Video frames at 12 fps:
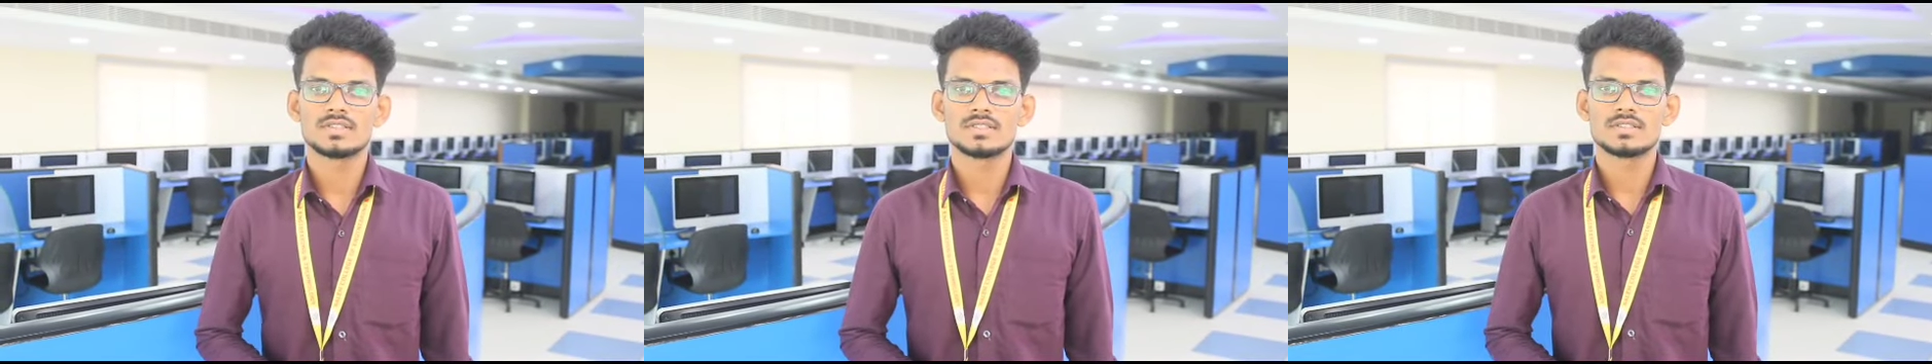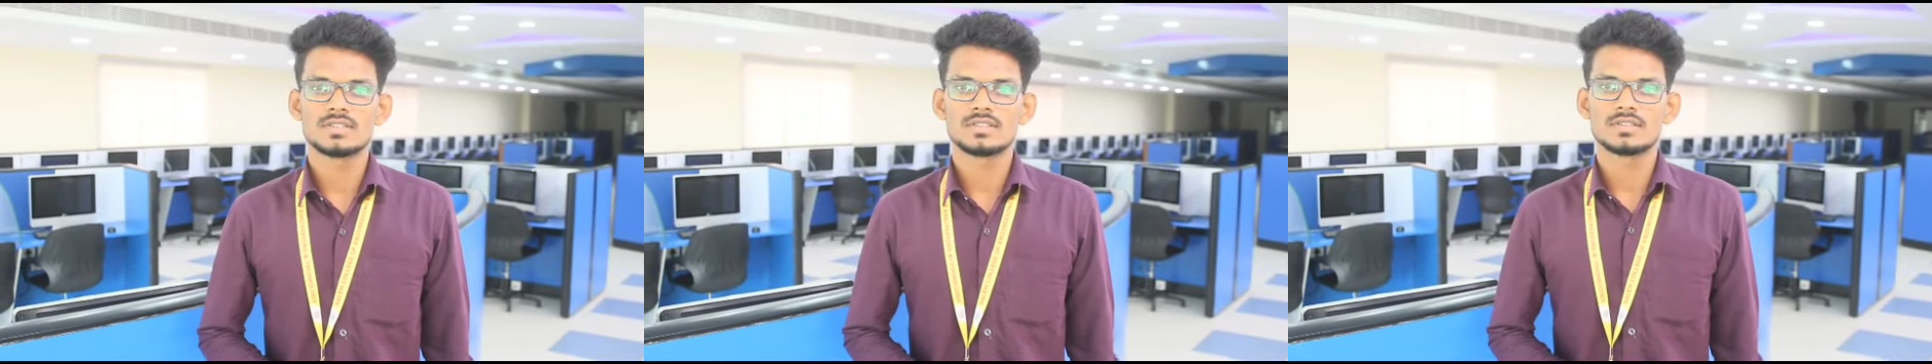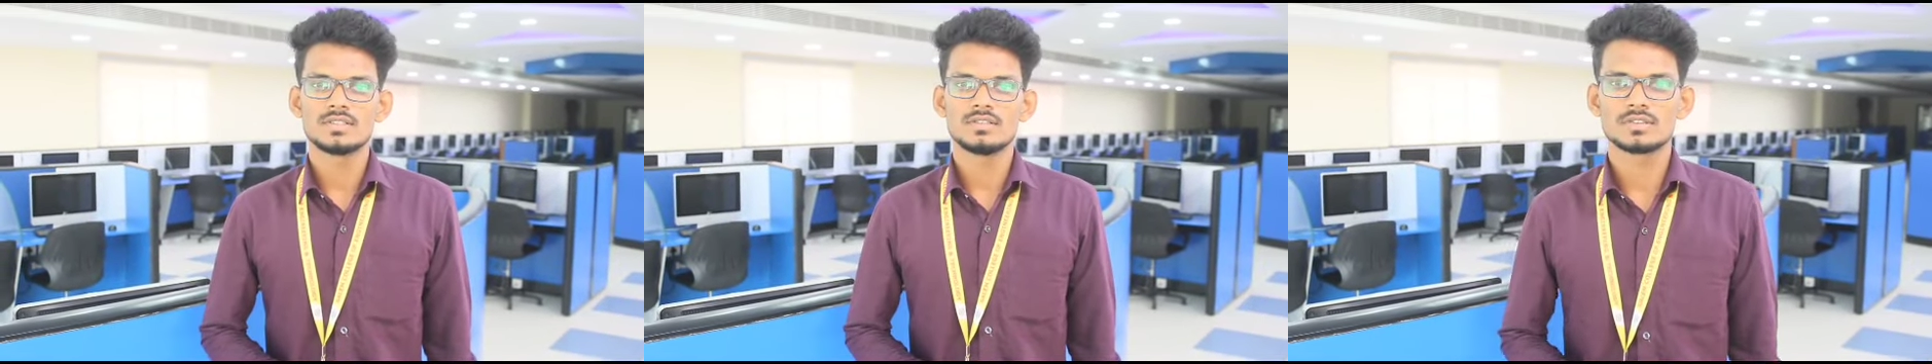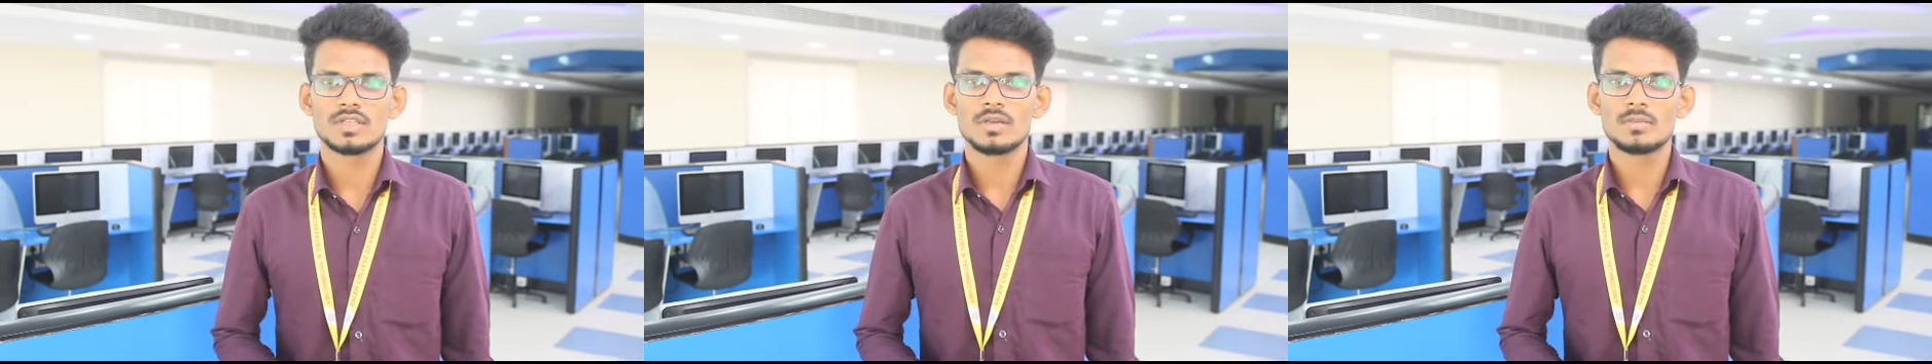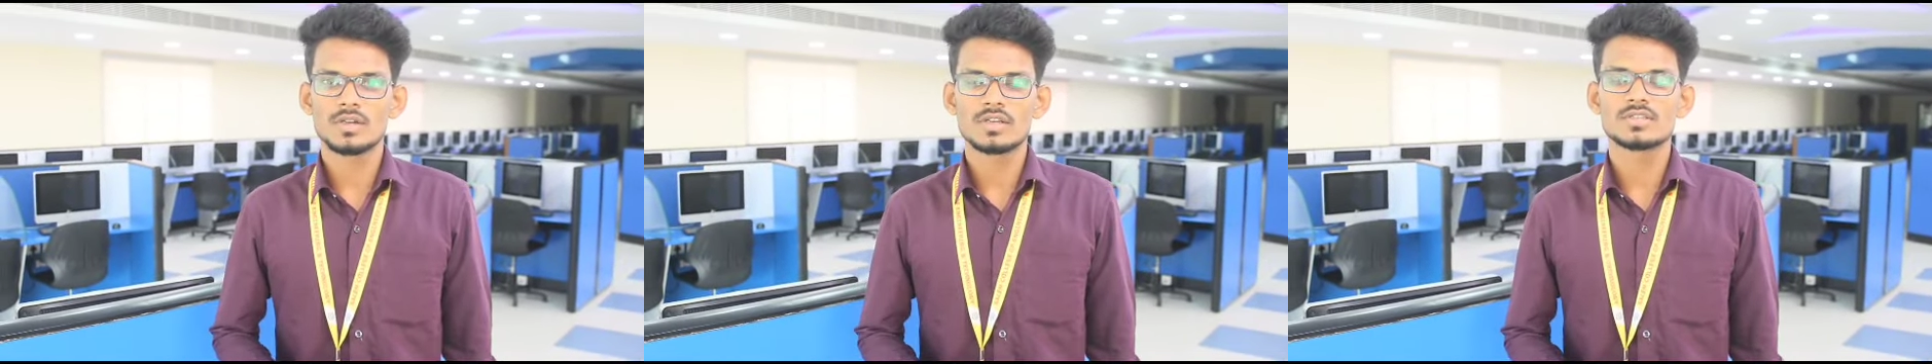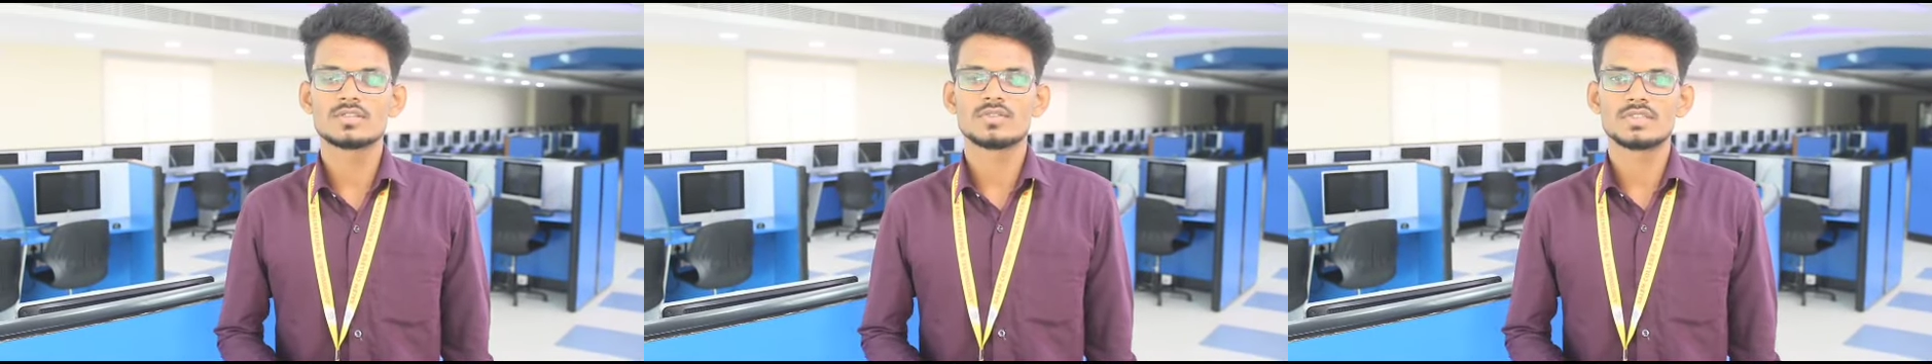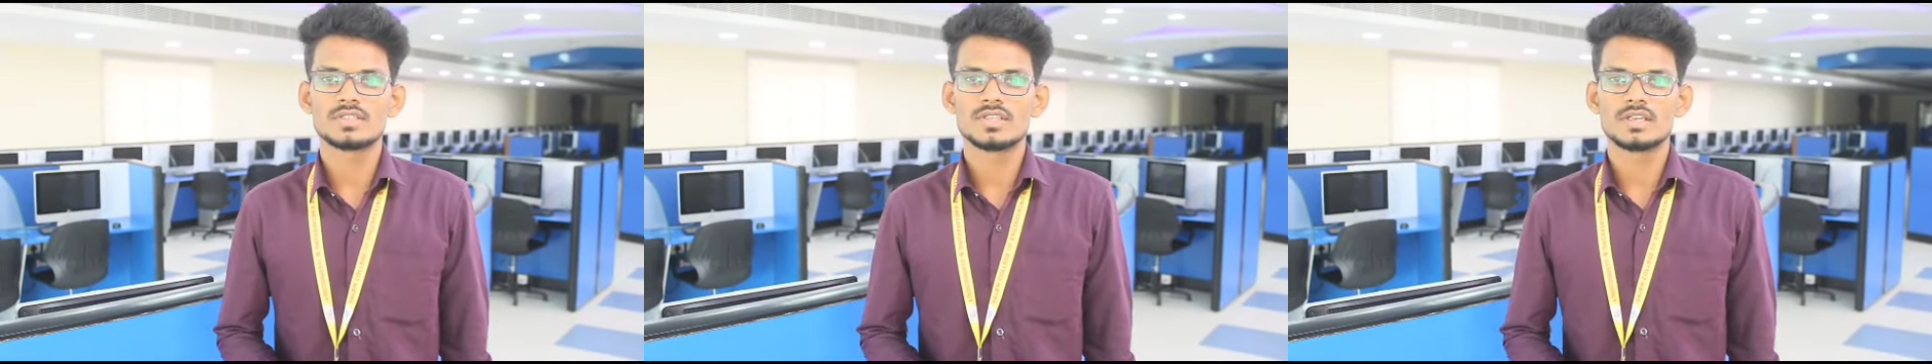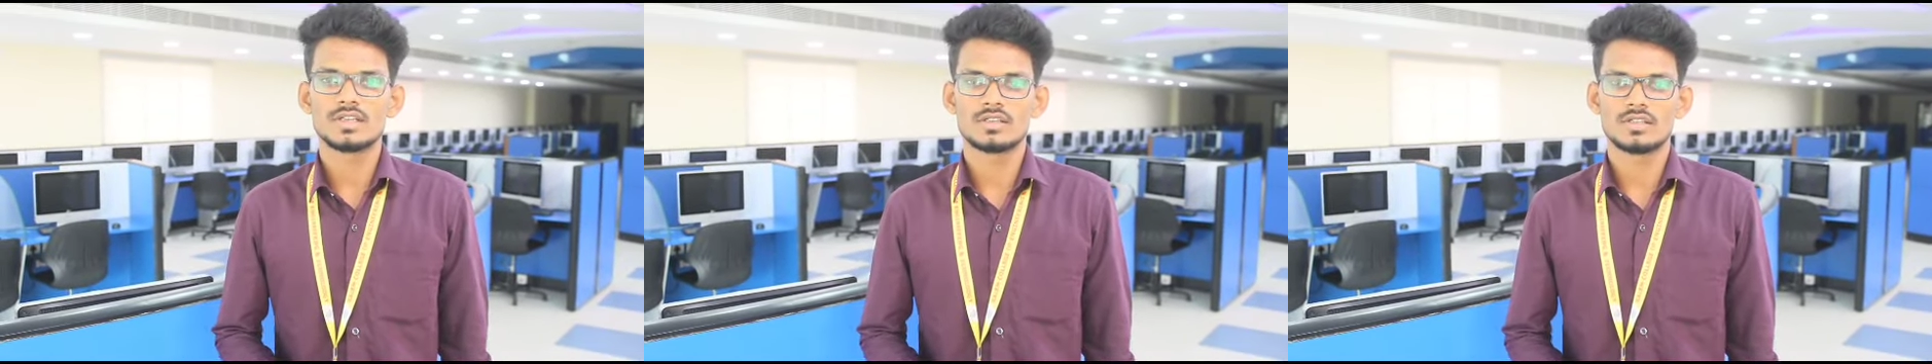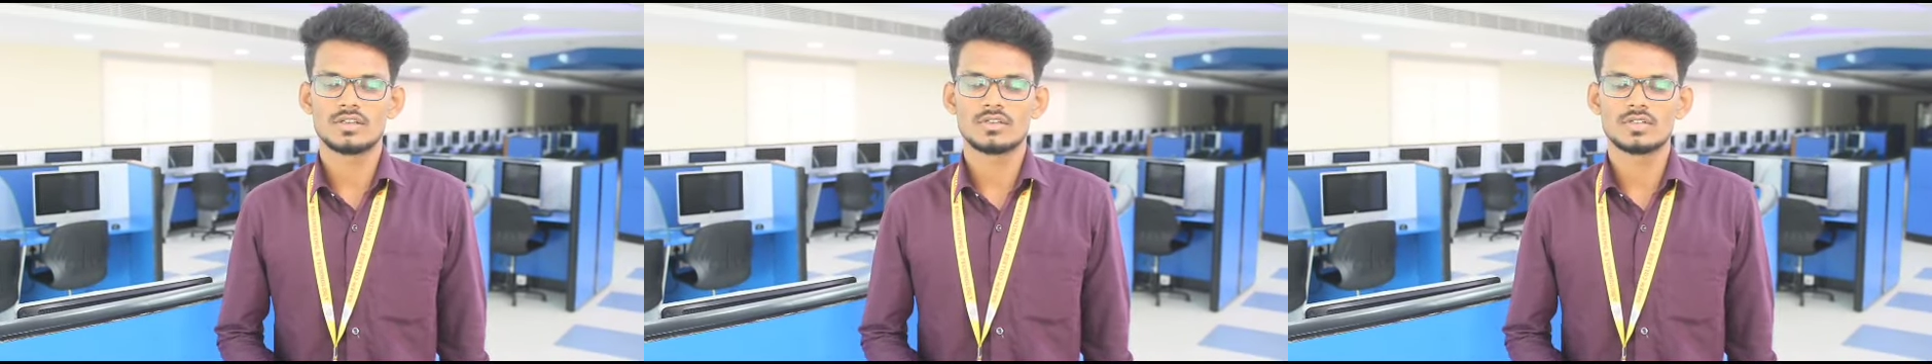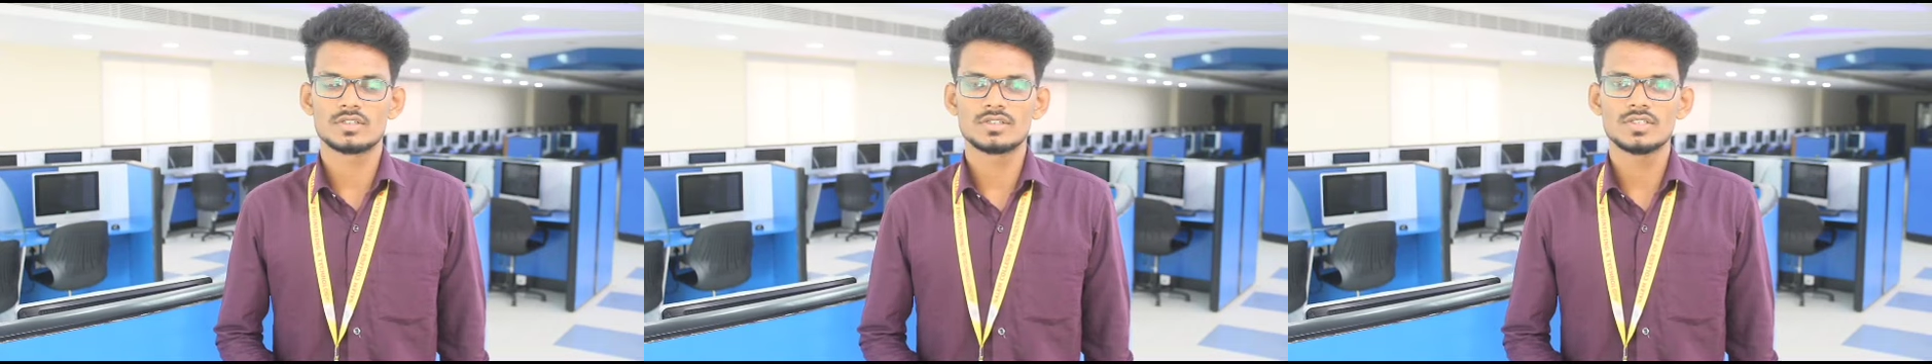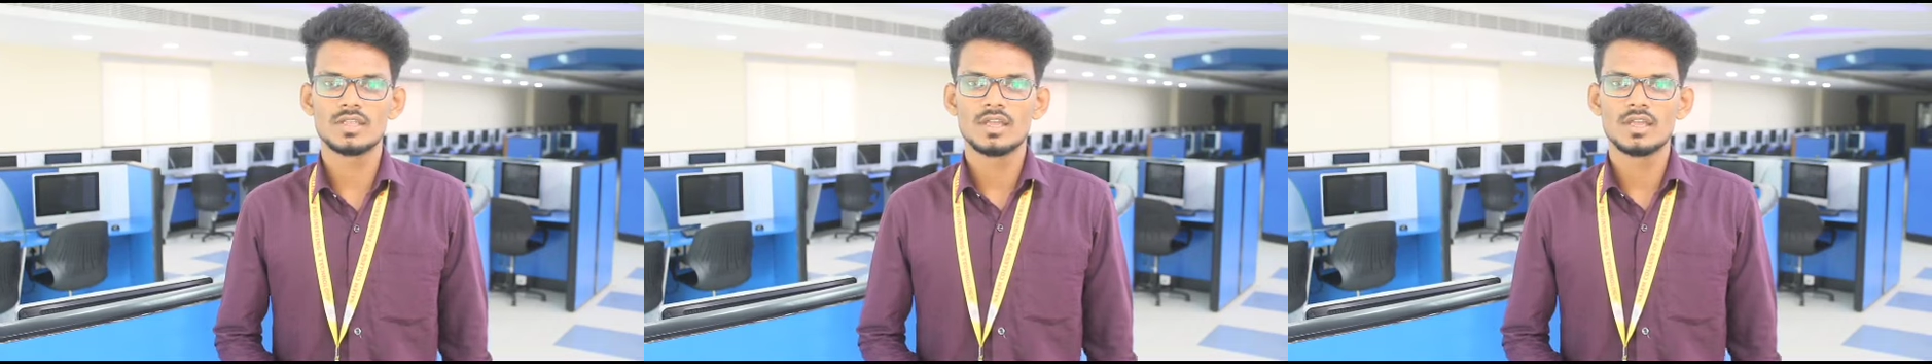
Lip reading: year CSE in Salem College of Engineering and Technology.